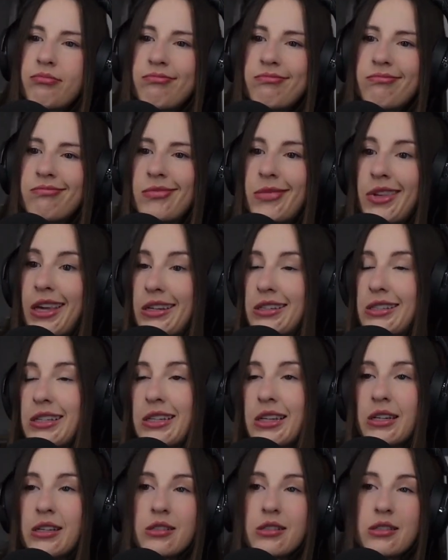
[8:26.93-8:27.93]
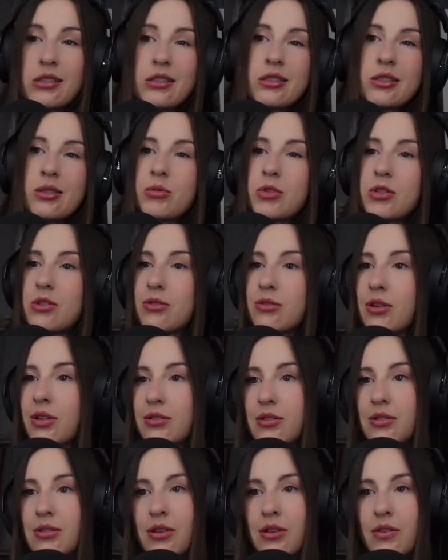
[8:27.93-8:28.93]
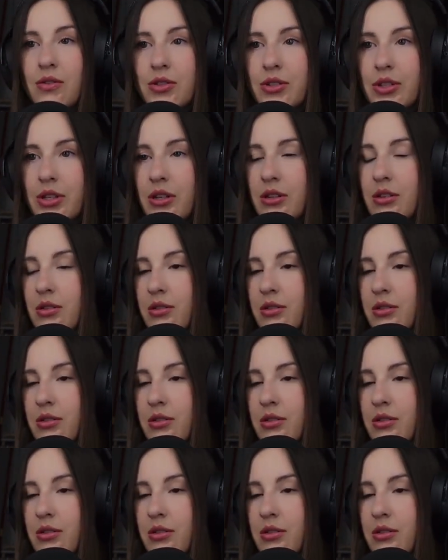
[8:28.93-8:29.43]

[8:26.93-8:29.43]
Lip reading: 1986 up to 2017.